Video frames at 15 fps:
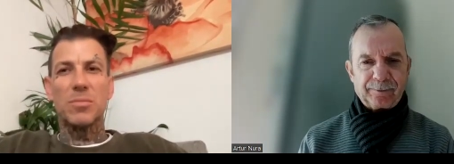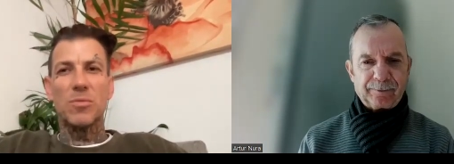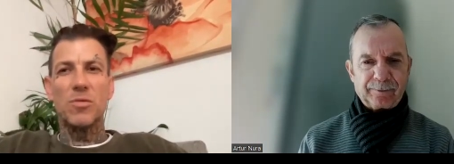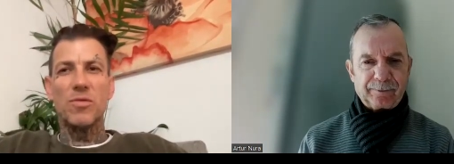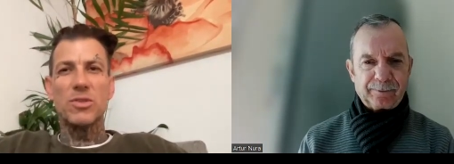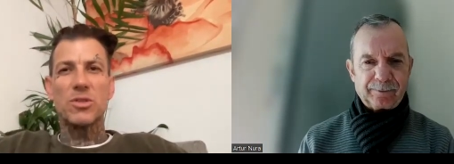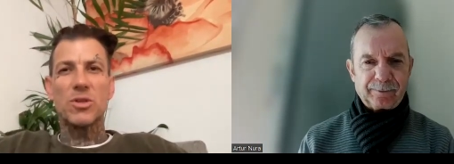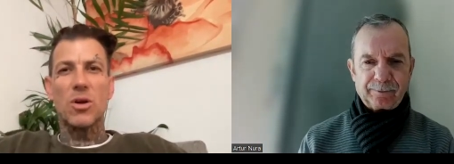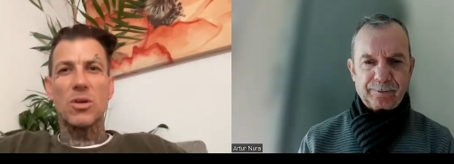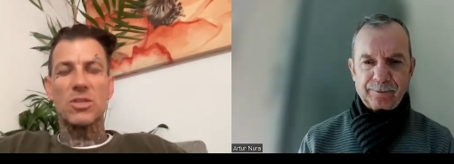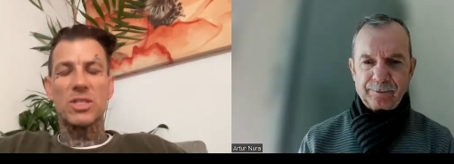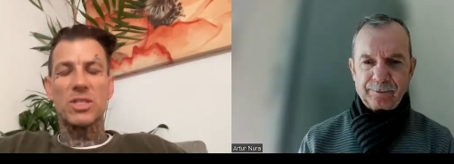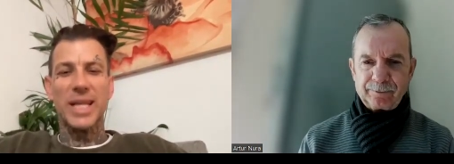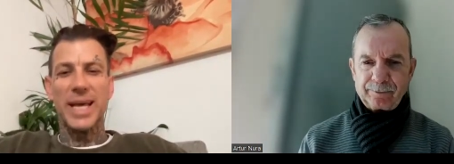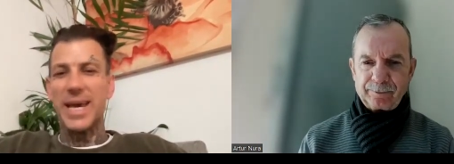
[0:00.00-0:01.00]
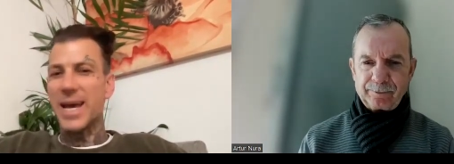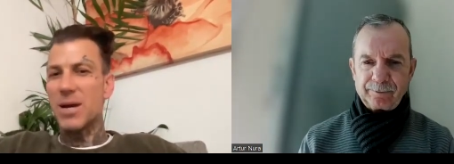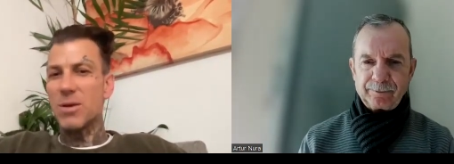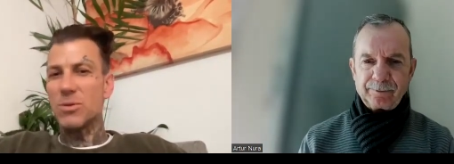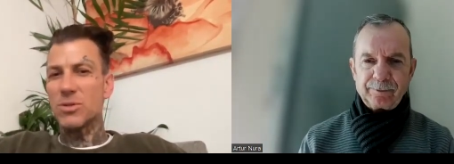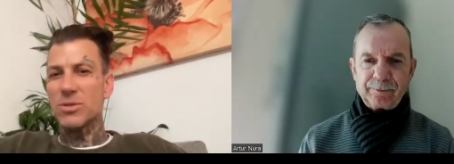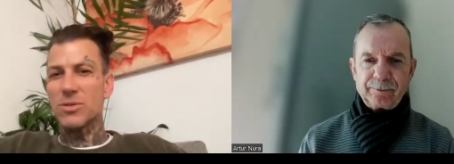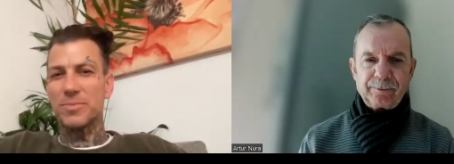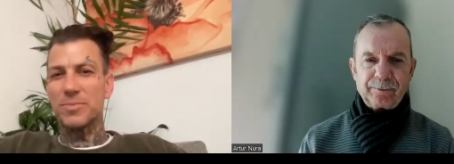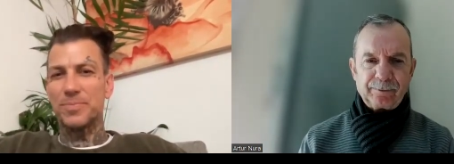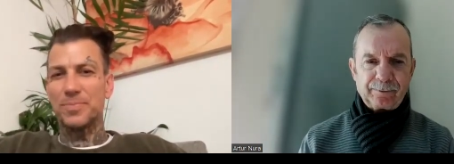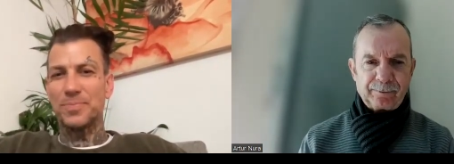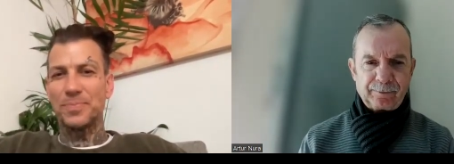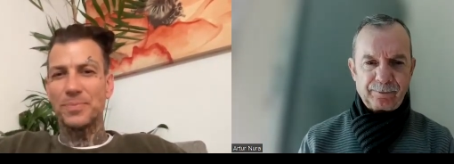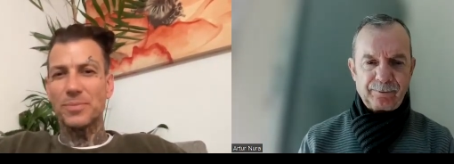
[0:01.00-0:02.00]
Speaker 1: the movie's called Slayhouse. House.
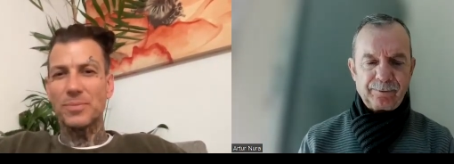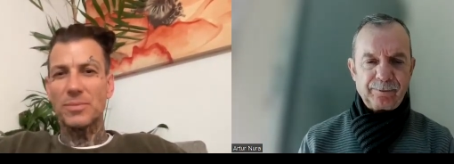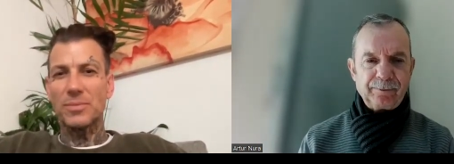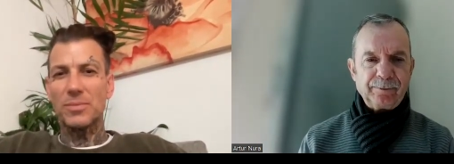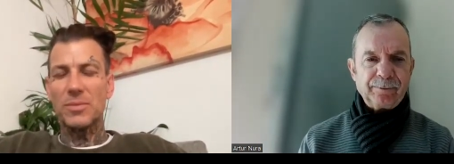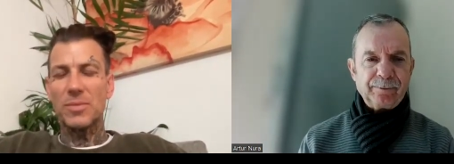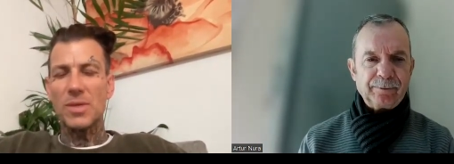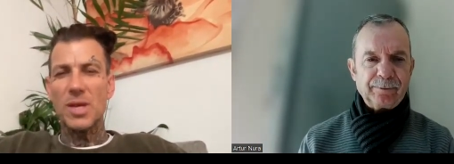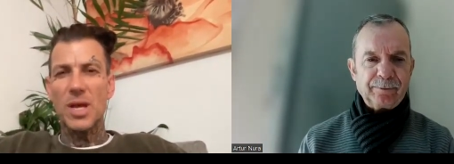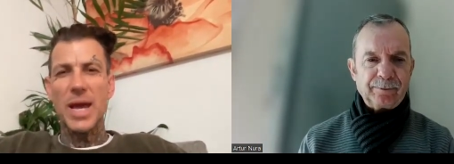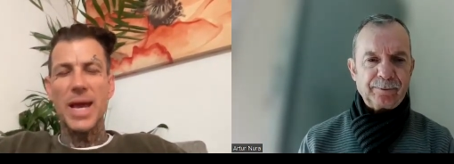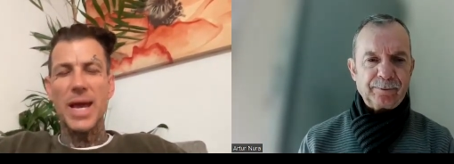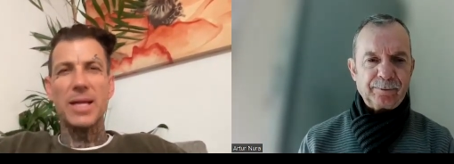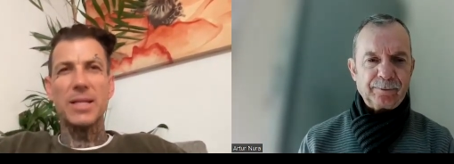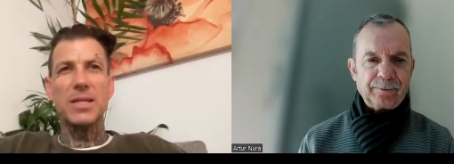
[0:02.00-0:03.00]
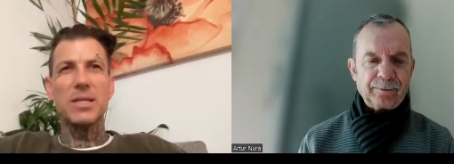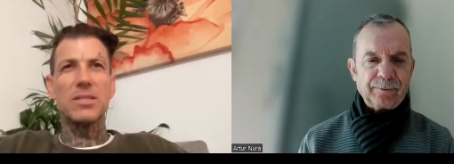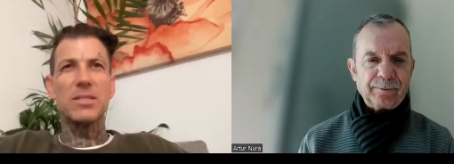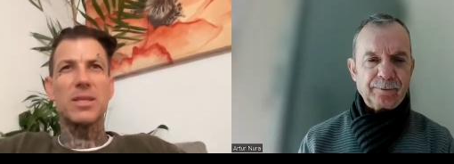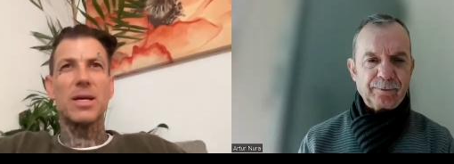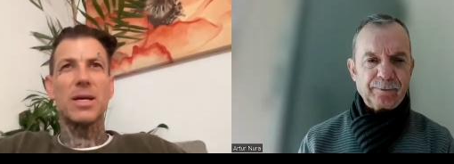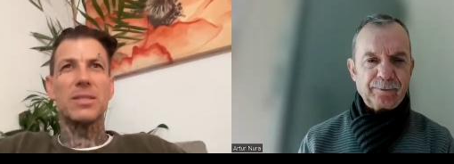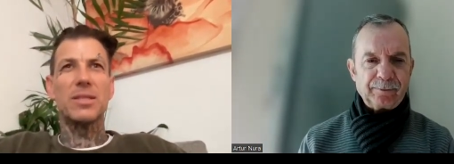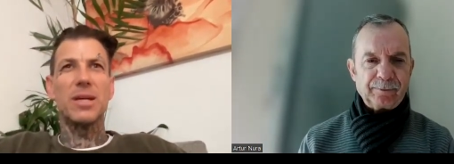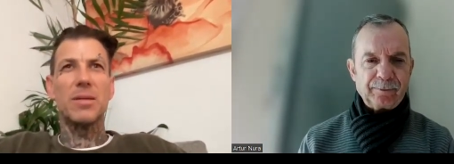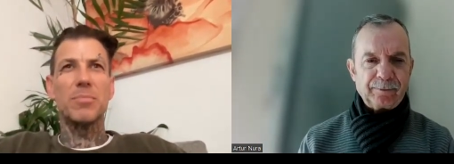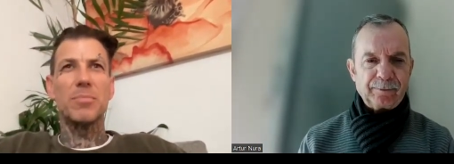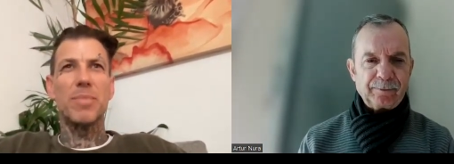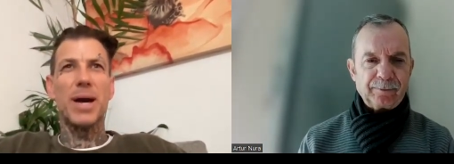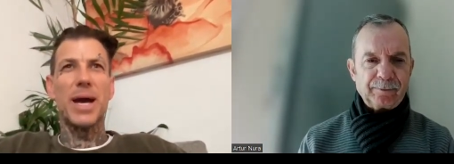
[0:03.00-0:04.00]
Mm-hmm and it's uh,
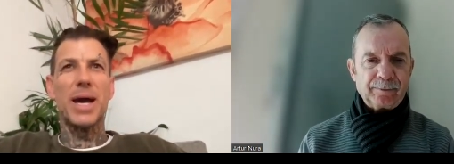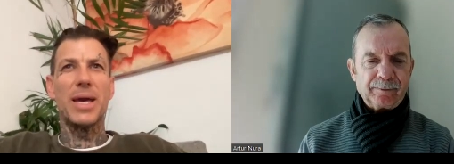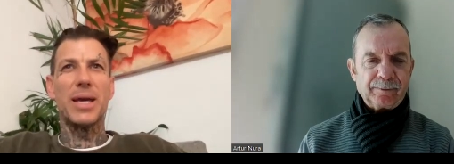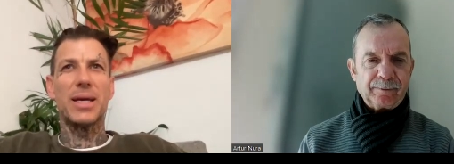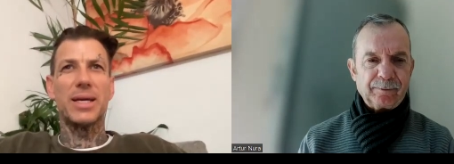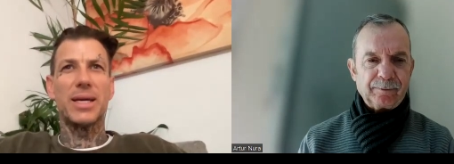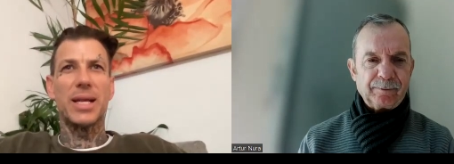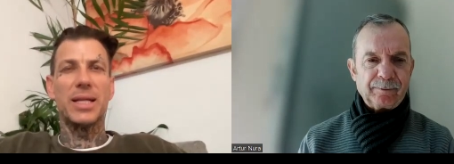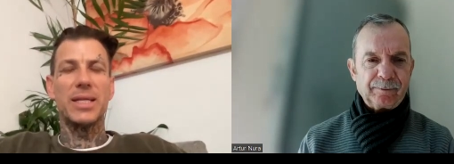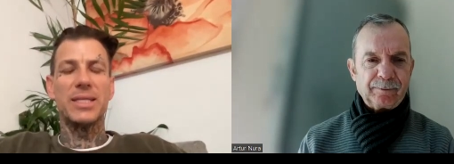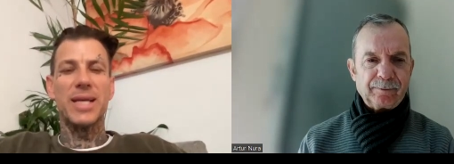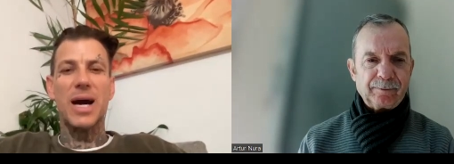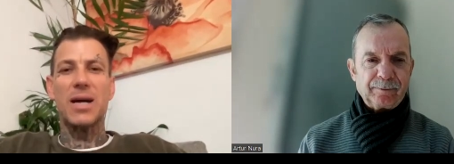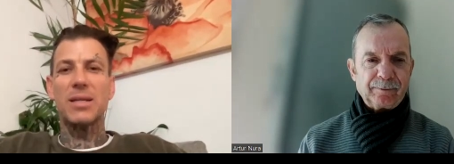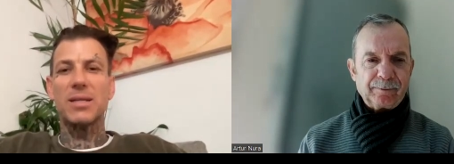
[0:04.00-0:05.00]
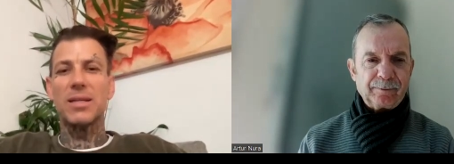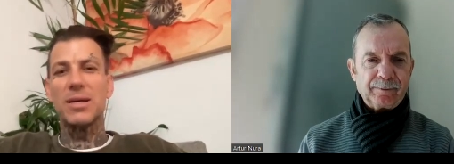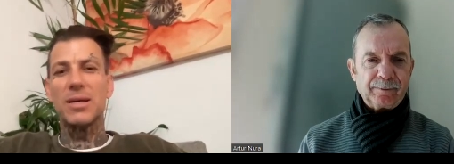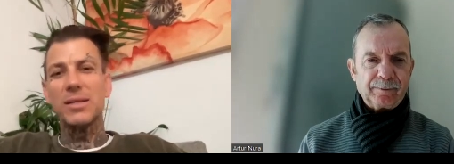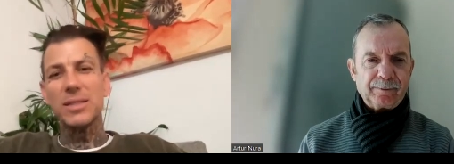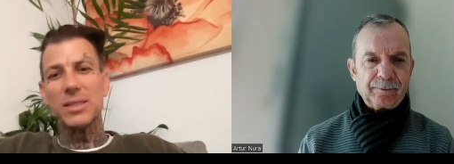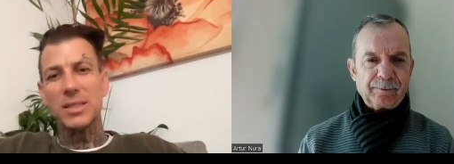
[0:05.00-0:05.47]
done by Kelly Dachtla.